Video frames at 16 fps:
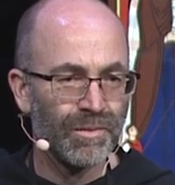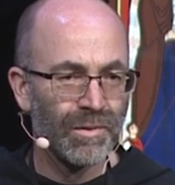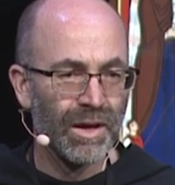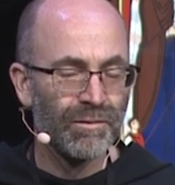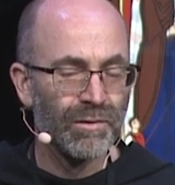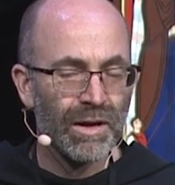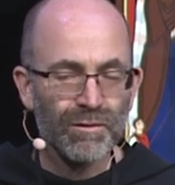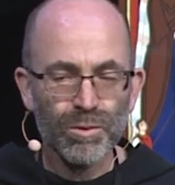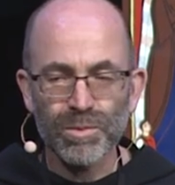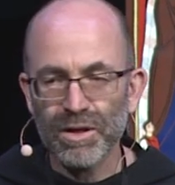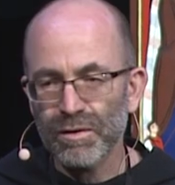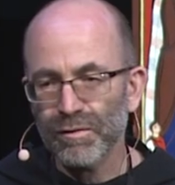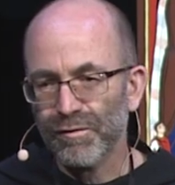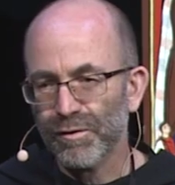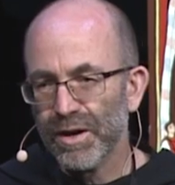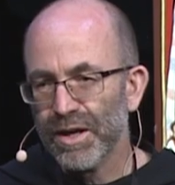I've never been
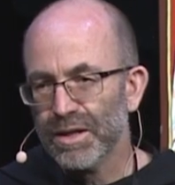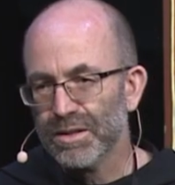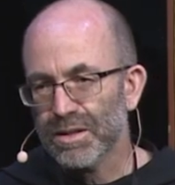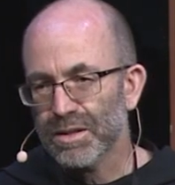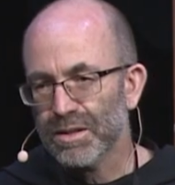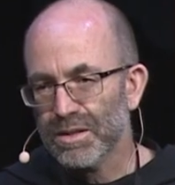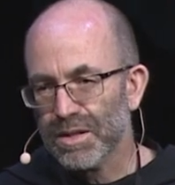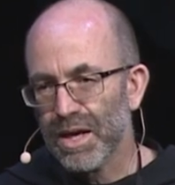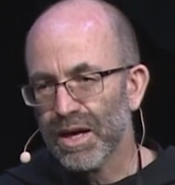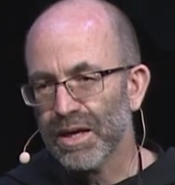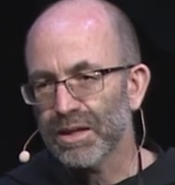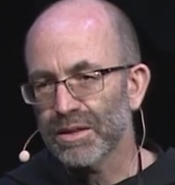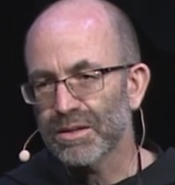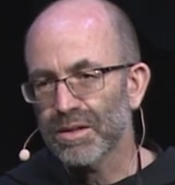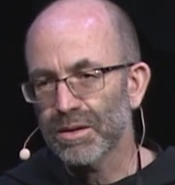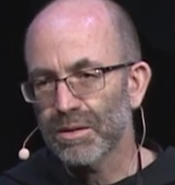afraid to
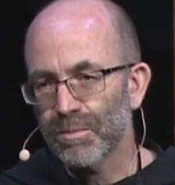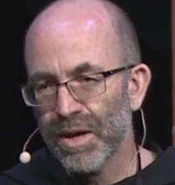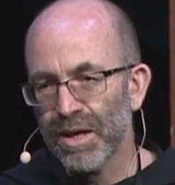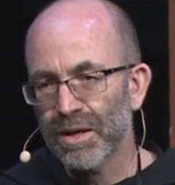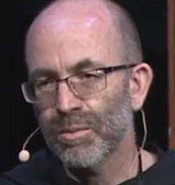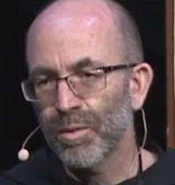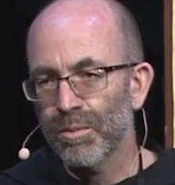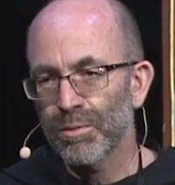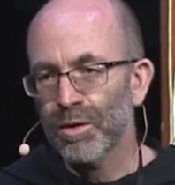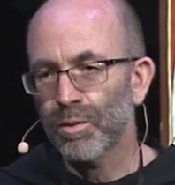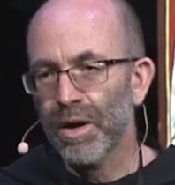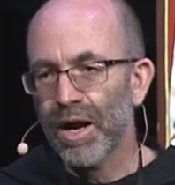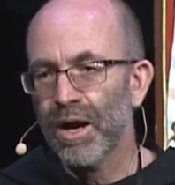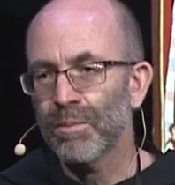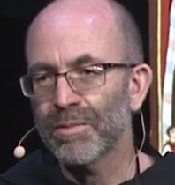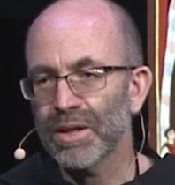say to the men and women
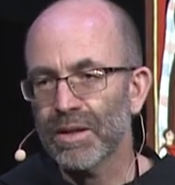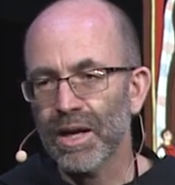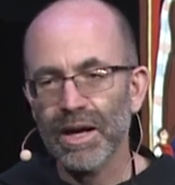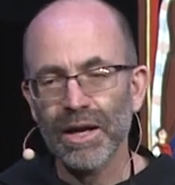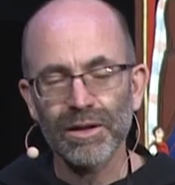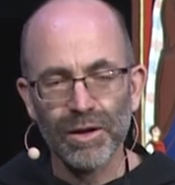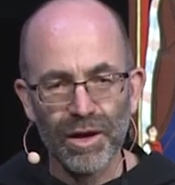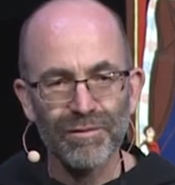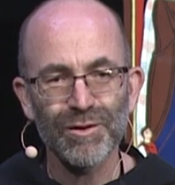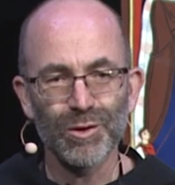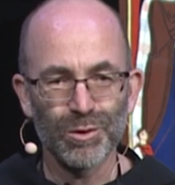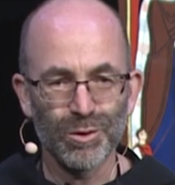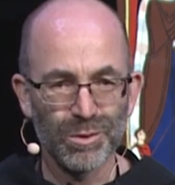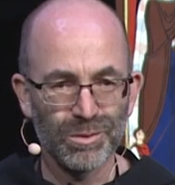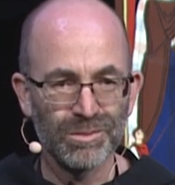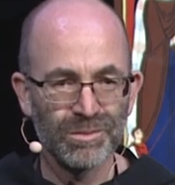around me that I love
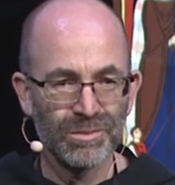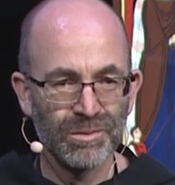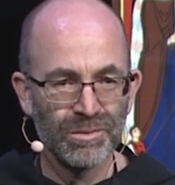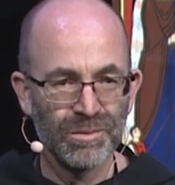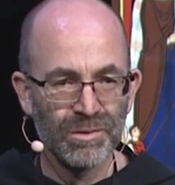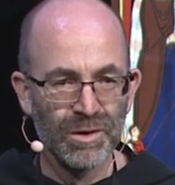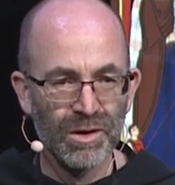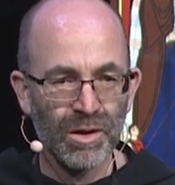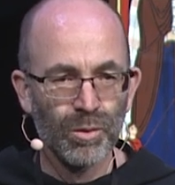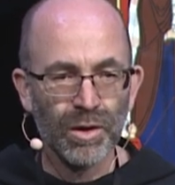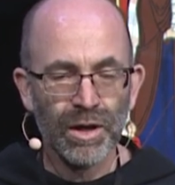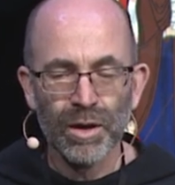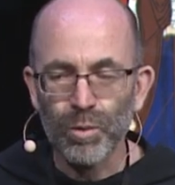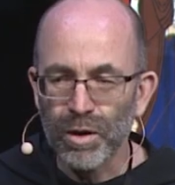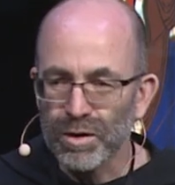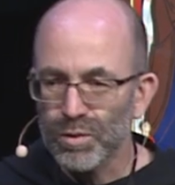you. When I
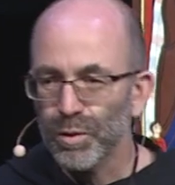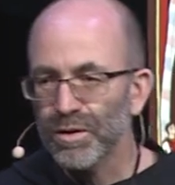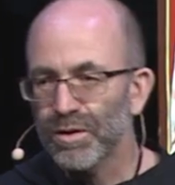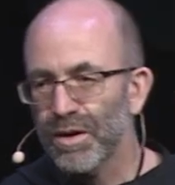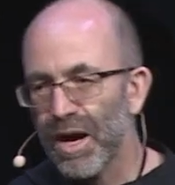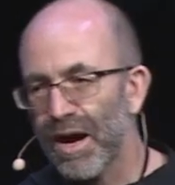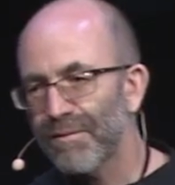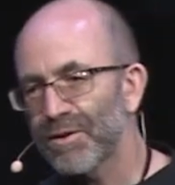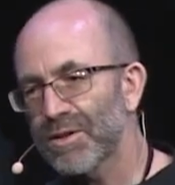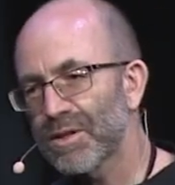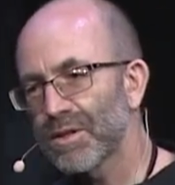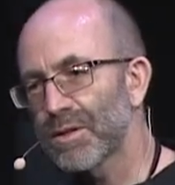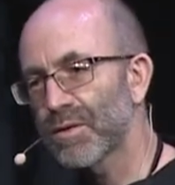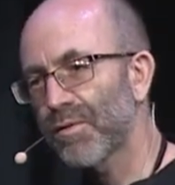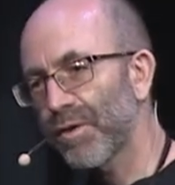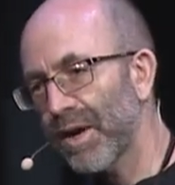worked with
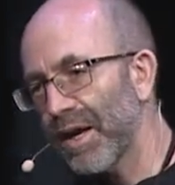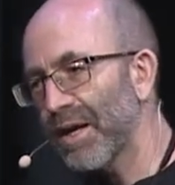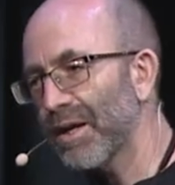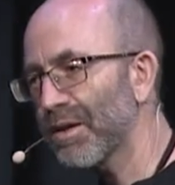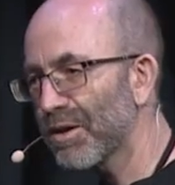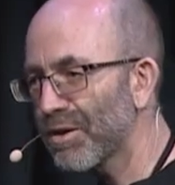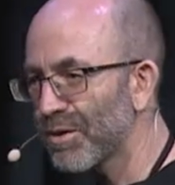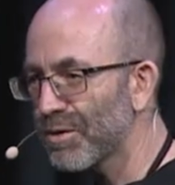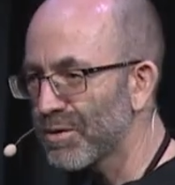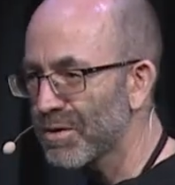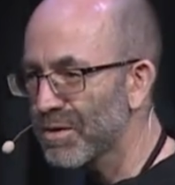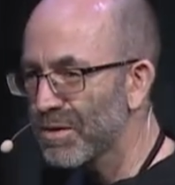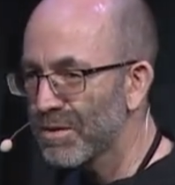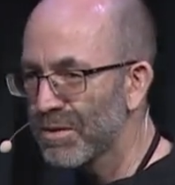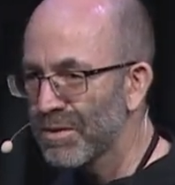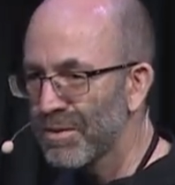novices for 8
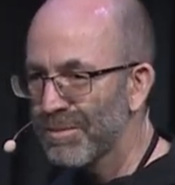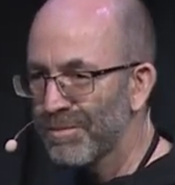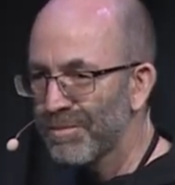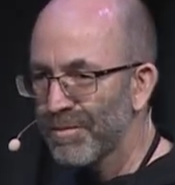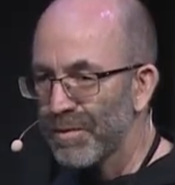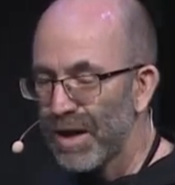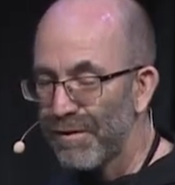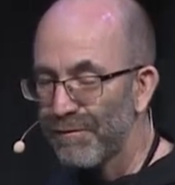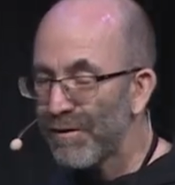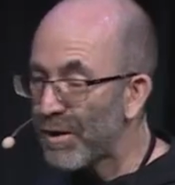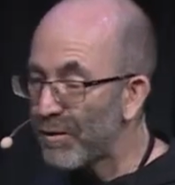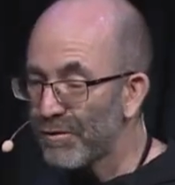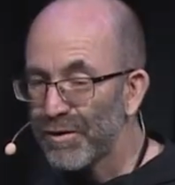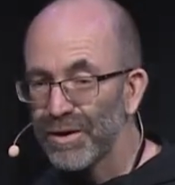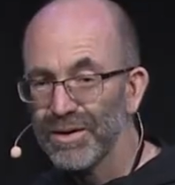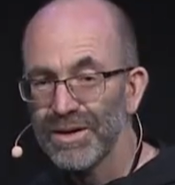years, I felt
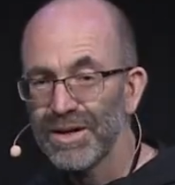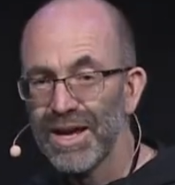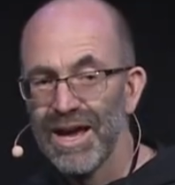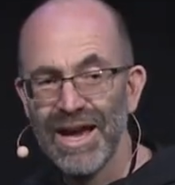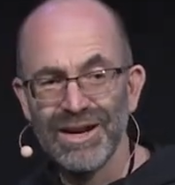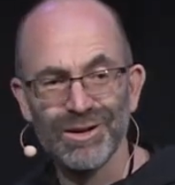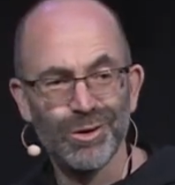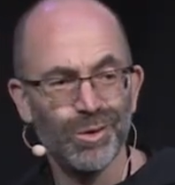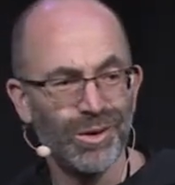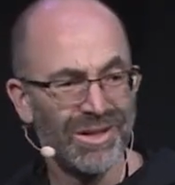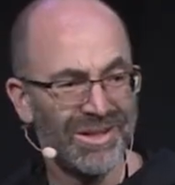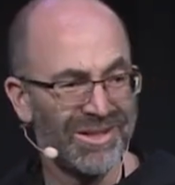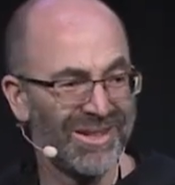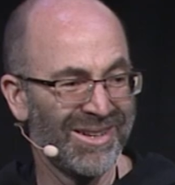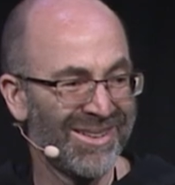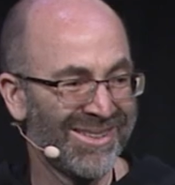very inadequate.